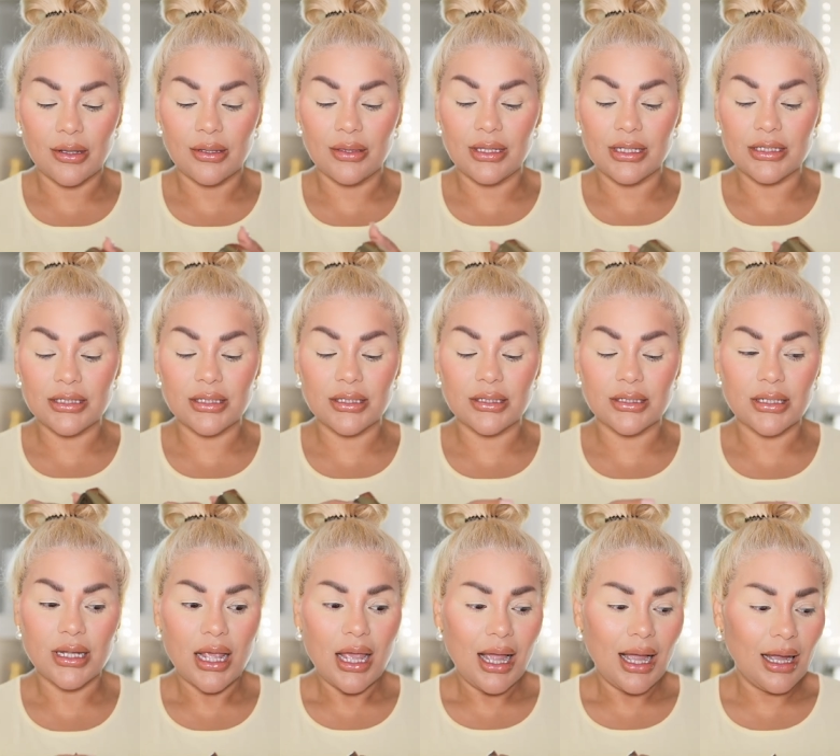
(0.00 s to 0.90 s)
this is
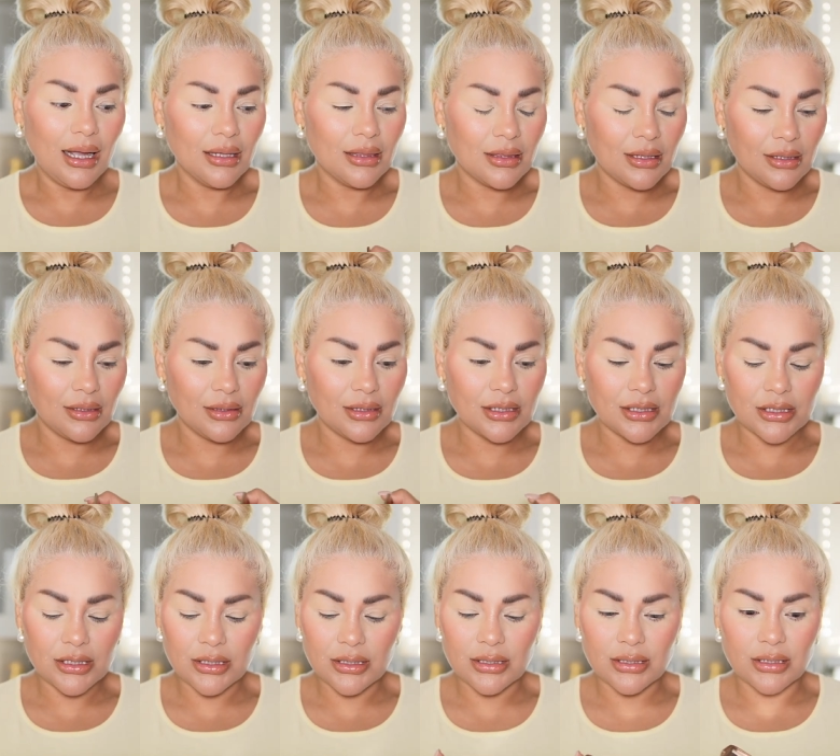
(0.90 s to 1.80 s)
i think this
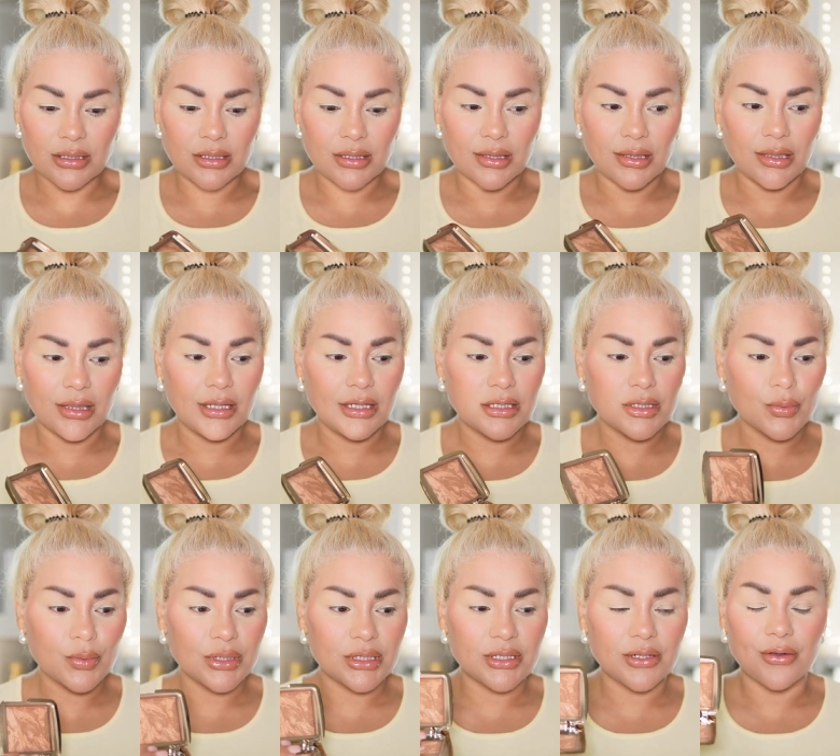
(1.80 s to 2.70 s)
is this
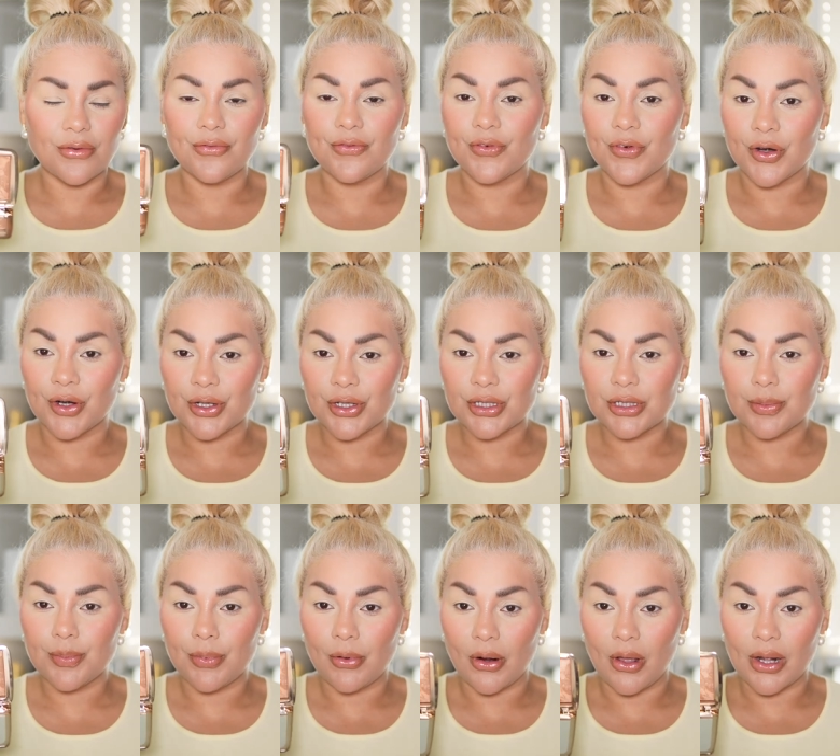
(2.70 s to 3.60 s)
was the
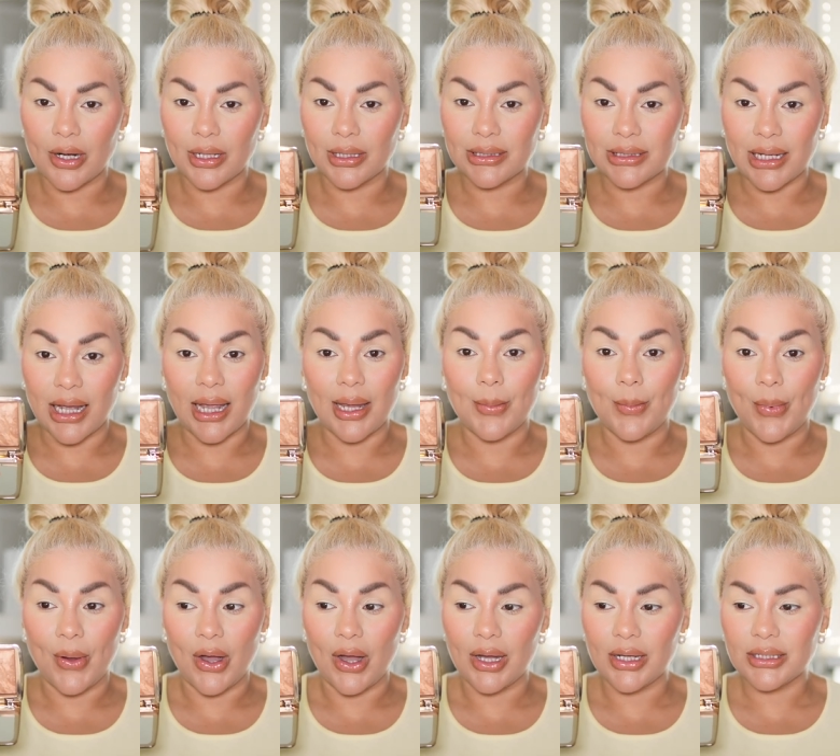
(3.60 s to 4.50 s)
first product i
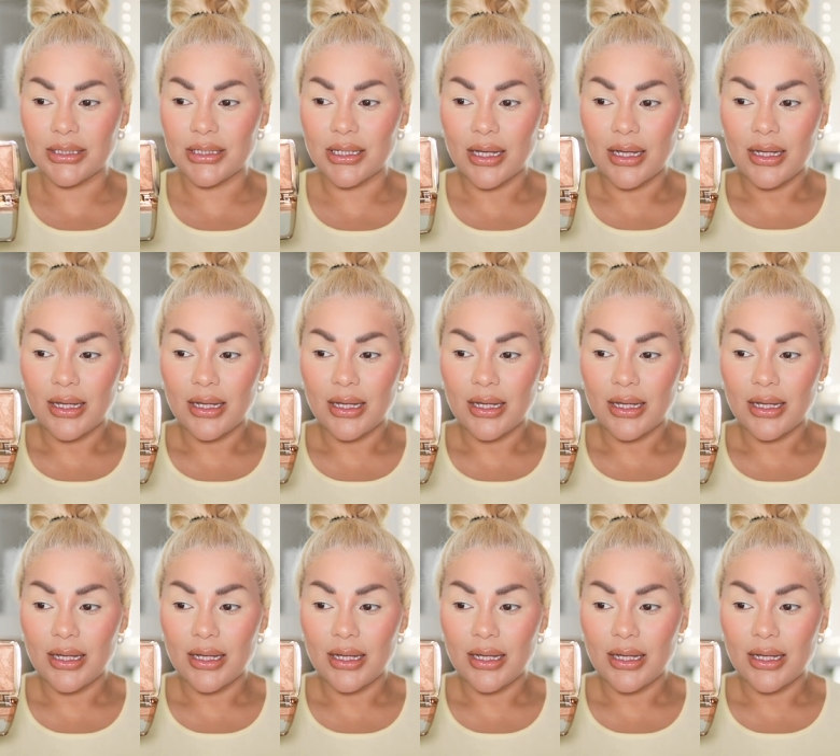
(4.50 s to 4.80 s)
bought